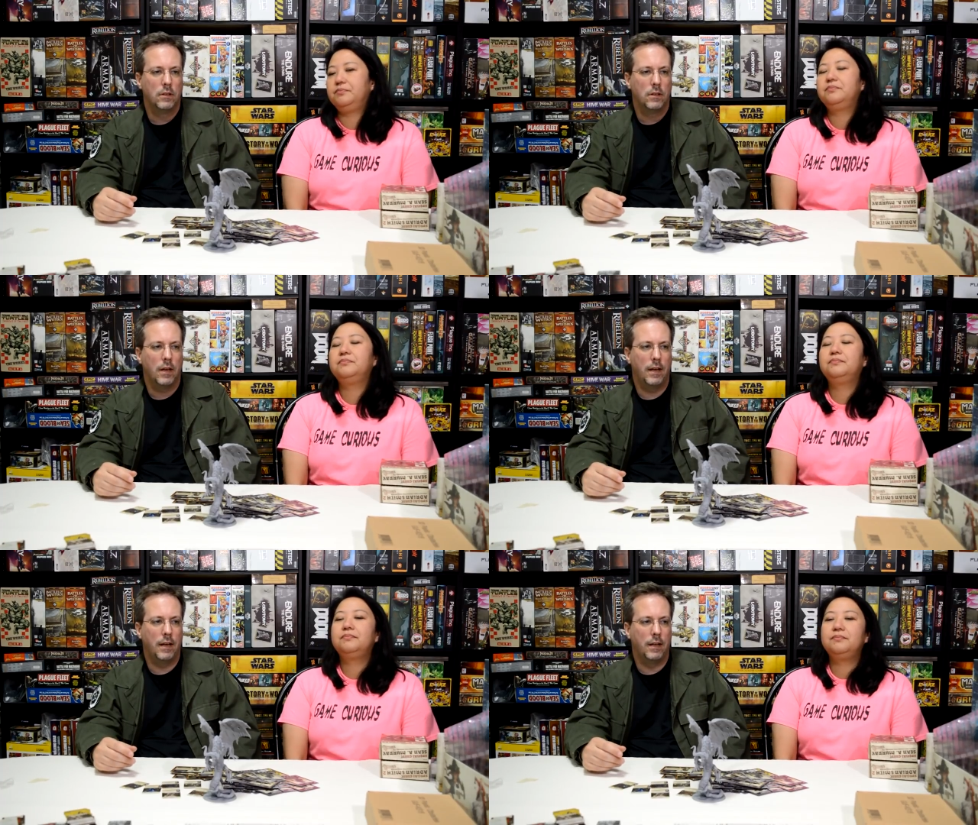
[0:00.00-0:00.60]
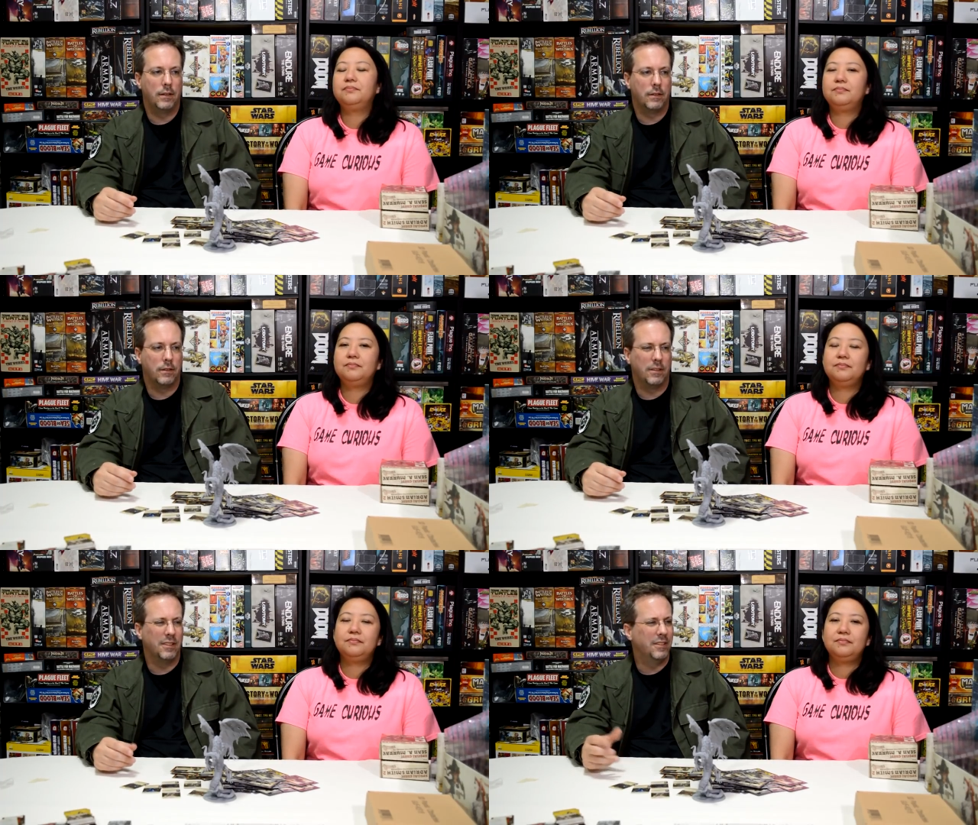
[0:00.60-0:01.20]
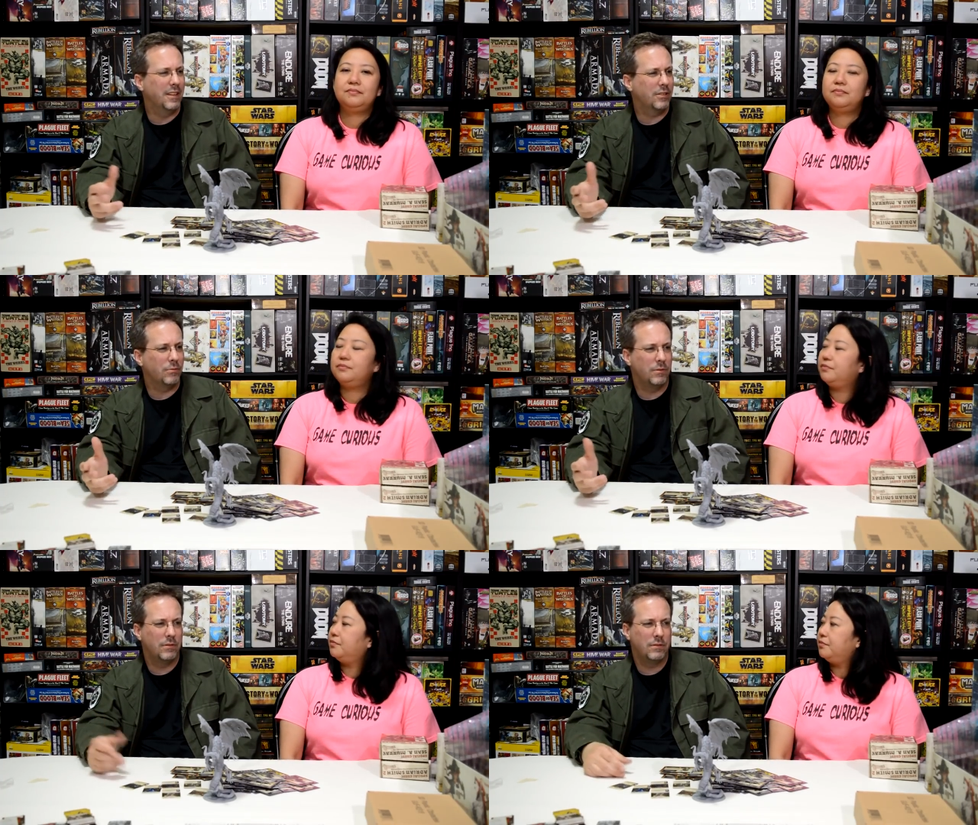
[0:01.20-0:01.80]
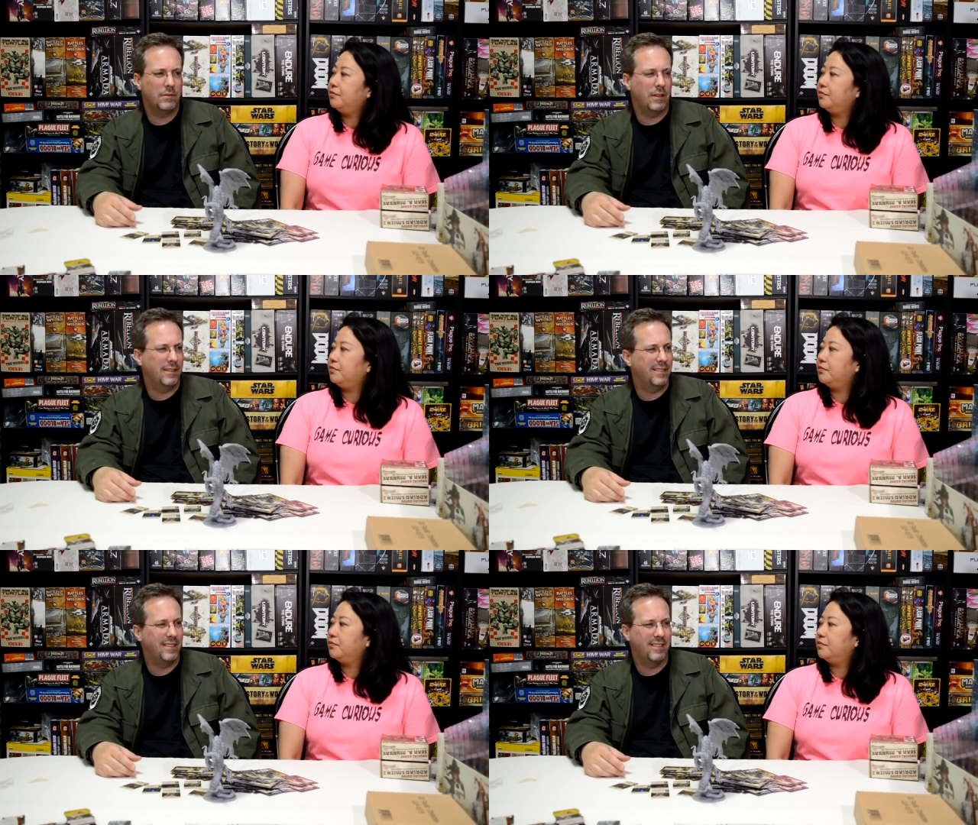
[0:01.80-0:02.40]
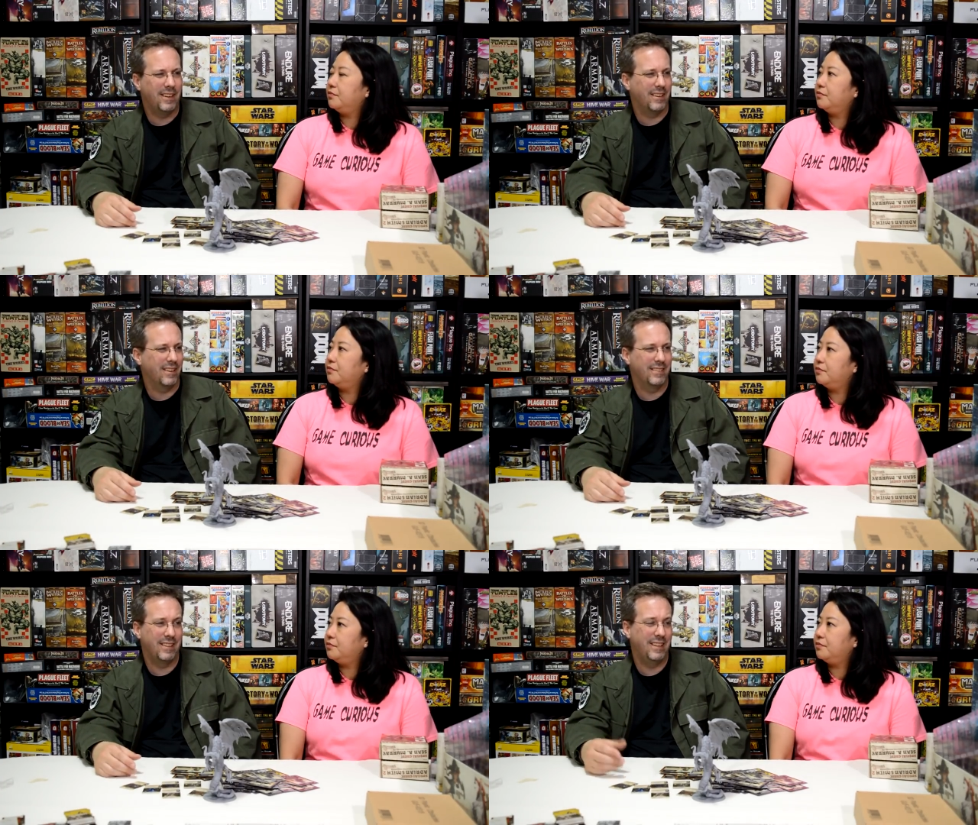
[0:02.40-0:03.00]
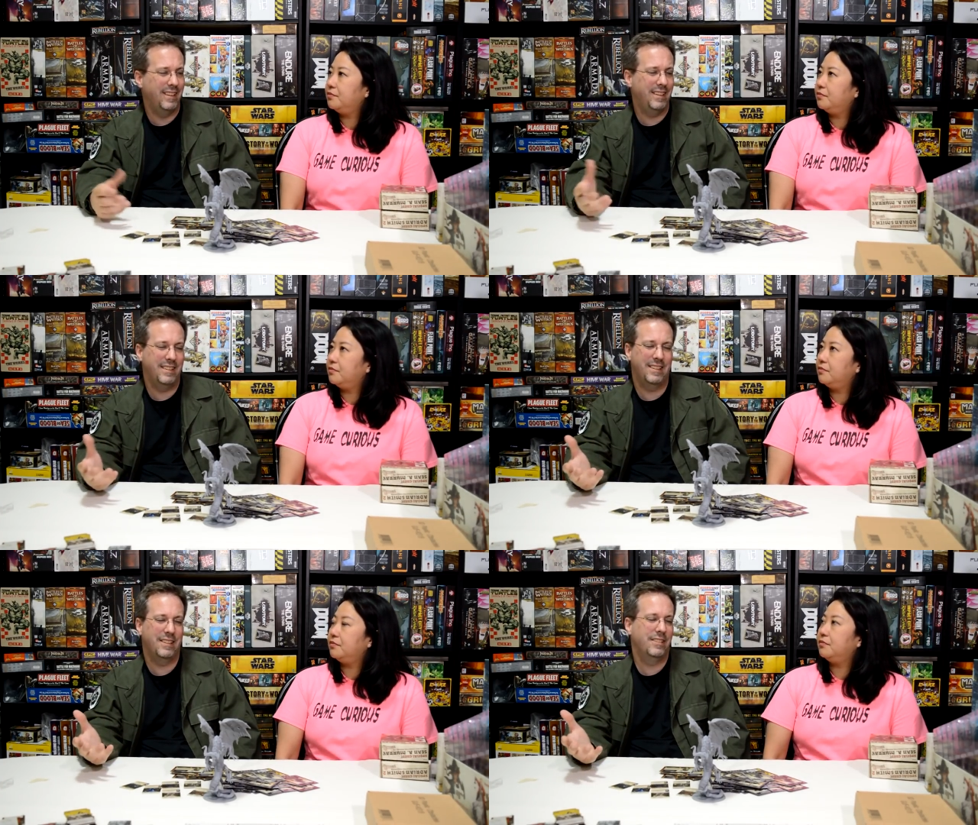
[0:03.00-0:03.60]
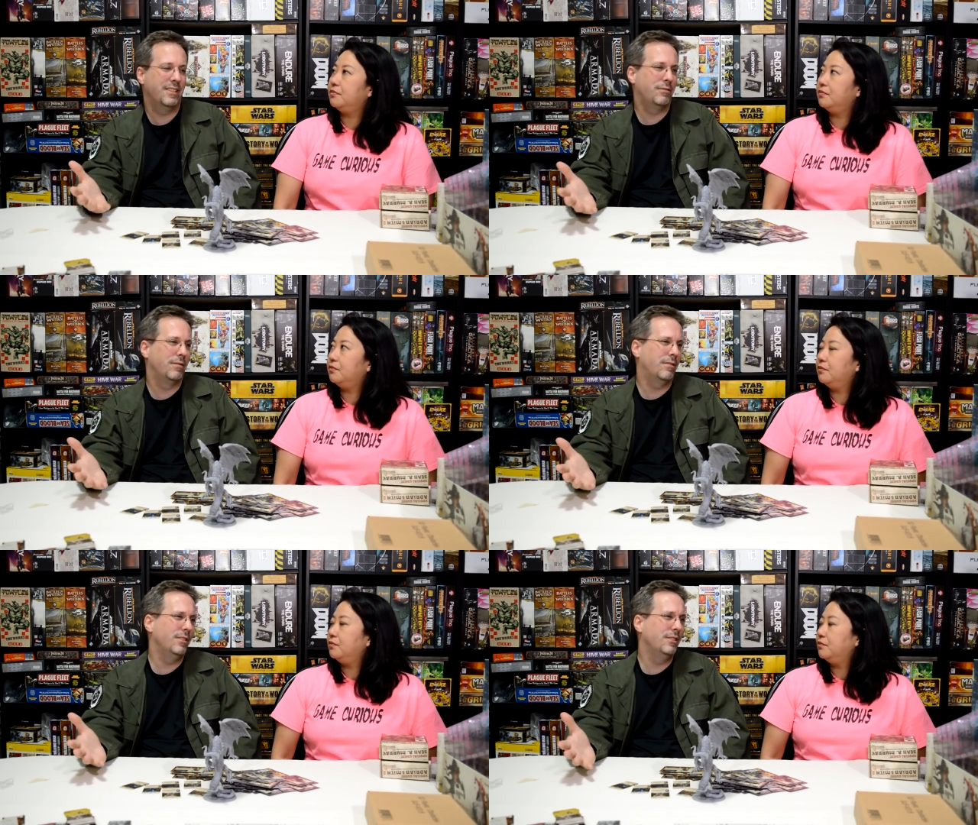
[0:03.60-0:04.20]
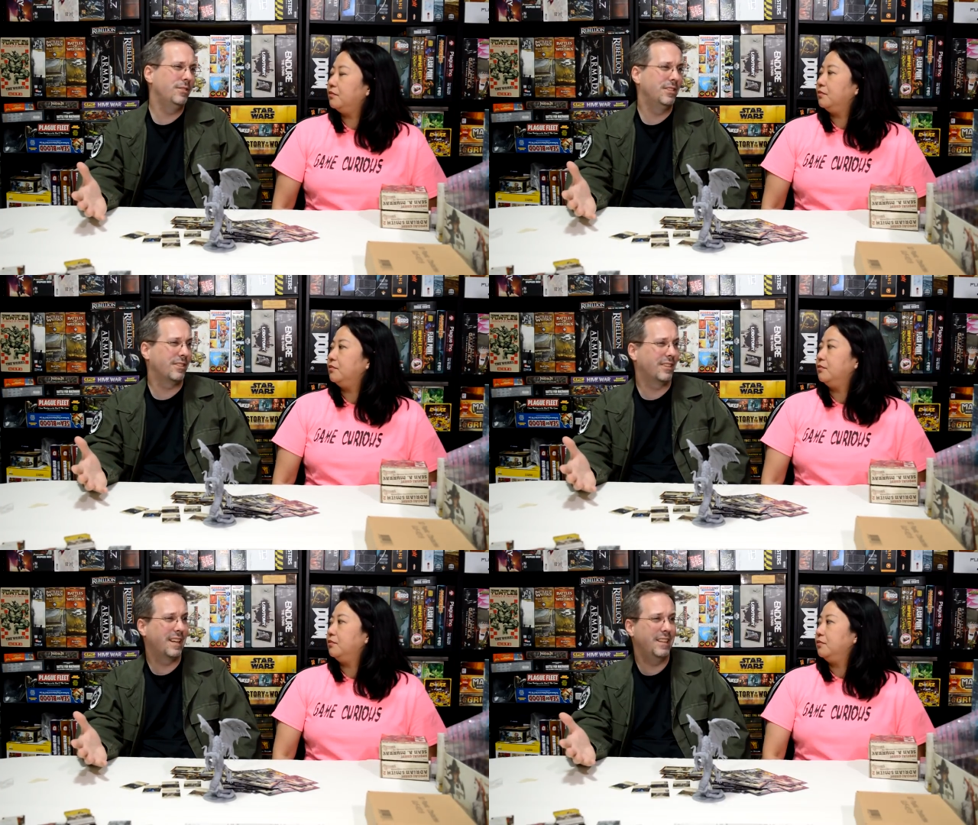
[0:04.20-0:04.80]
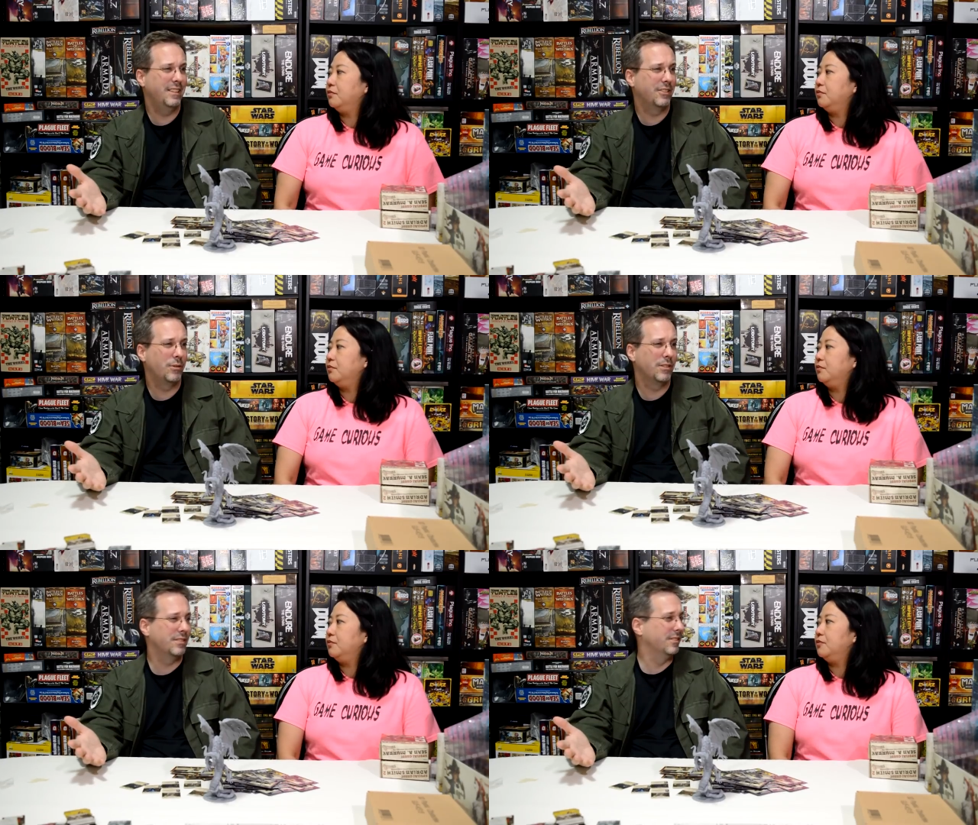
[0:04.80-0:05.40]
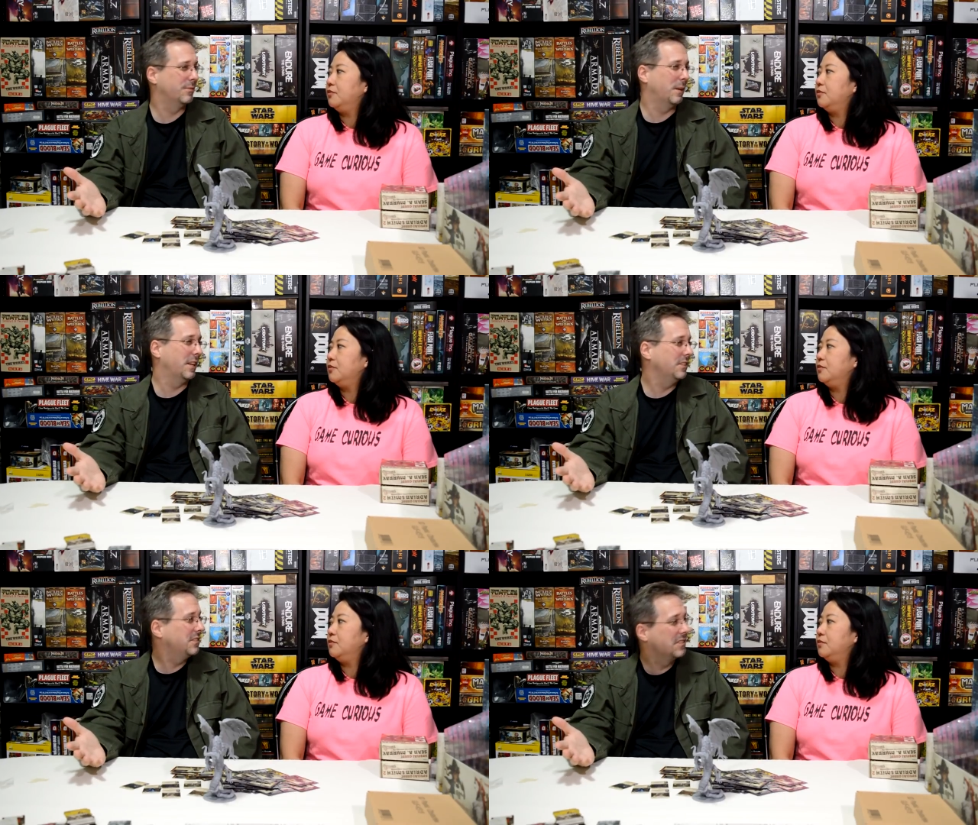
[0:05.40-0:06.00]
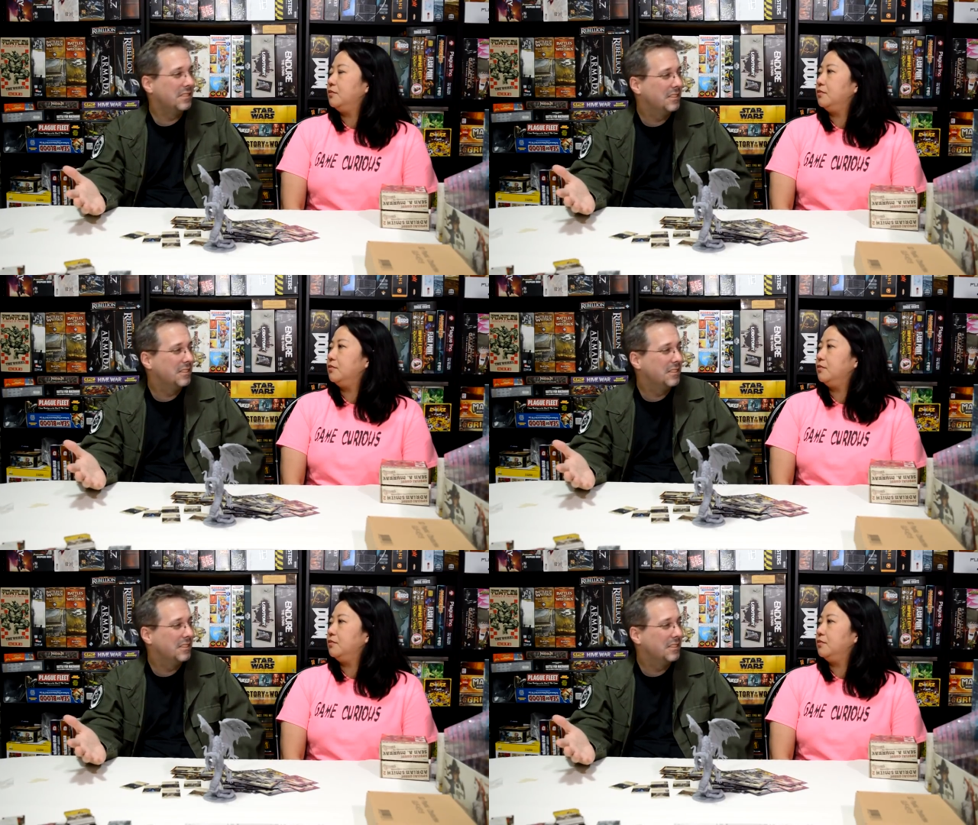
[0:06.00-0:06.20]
Speaker 1: And the next one. They're referring to it as Arcadia Quest in space.